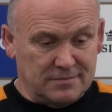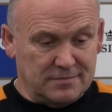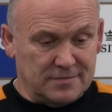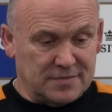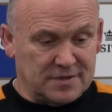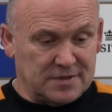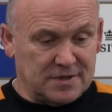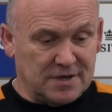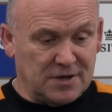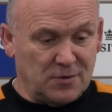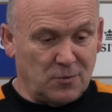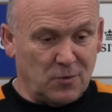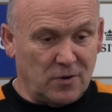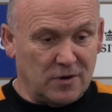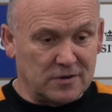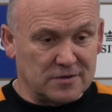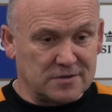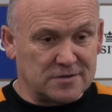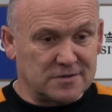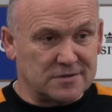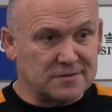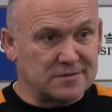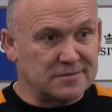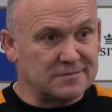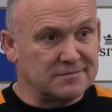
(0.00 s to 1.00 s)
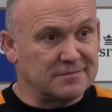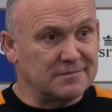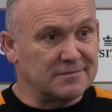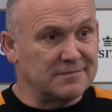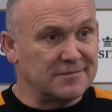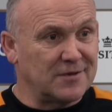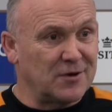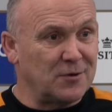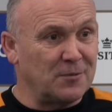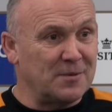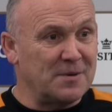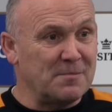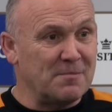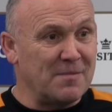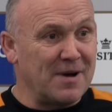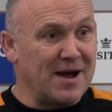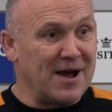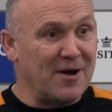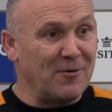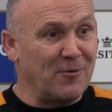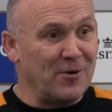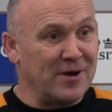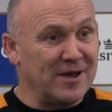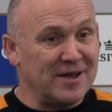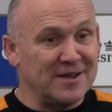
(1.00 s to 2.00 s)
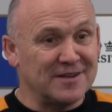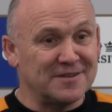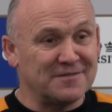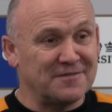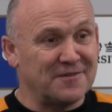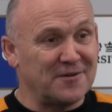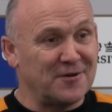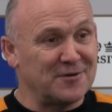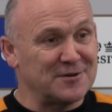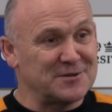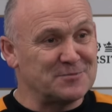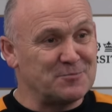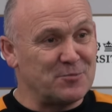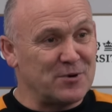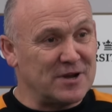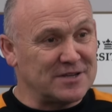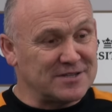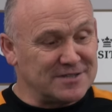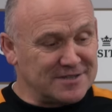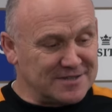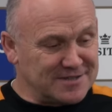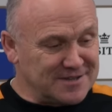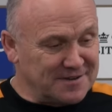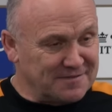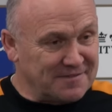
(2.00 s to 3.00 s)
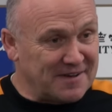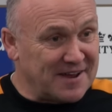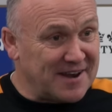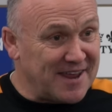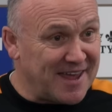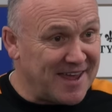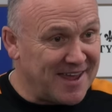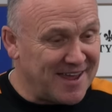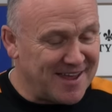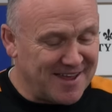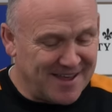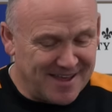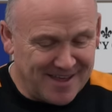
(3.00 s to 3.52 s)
see what's coming my way as far as presents, if any.